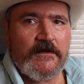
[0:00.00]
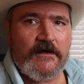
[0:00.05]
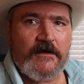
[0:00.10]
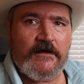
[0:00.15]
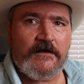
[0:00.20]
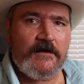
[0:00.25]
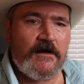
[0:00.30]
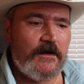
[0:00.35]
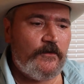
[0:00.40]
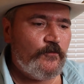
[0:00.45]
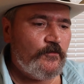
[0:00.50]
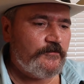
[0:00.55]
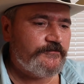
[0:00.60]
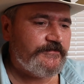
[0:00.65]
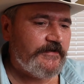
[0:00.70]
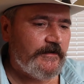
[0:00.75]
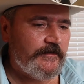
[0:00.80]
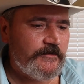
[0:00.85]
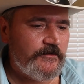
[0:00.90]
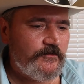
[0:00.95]
And I will
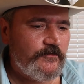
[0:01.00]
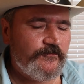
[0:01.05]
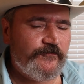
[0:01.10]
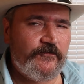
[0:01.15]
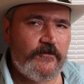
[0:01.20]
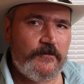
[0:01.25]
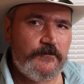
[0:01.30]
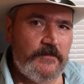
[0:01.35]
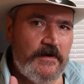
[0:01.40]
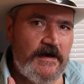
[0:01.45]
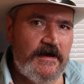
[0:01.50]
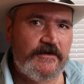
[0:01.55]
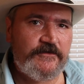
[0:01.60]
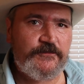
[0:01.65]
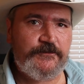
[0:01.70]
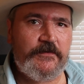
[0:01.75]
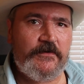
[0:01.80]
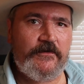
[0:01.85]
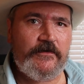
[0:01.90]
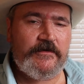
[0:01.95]
tell you from my
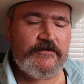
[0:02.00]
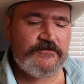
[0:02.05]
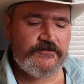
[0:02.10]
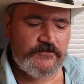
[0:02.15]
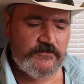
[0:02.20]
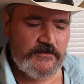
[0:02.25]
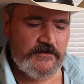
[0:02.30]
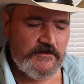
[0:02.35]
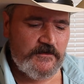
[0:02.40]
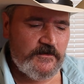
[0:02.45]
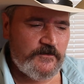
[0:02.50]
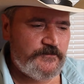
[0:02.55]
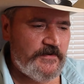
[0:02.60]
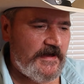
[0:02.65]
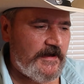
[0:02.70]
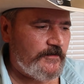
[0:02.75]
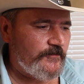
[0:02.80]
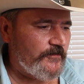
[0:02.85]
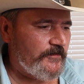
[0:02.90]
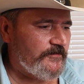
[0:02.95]
experience, the
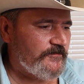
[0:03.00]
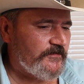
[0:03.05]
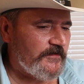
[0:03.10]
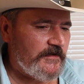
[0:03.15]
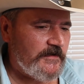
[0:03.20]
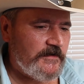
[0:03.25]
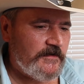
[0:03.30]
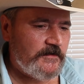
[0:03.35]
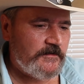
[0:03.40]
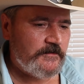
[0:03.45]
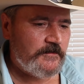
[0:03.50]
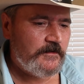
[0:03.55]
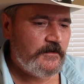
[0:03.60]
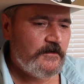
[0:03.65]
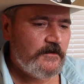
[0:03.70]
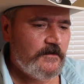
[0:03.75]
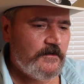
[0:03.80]
batteries in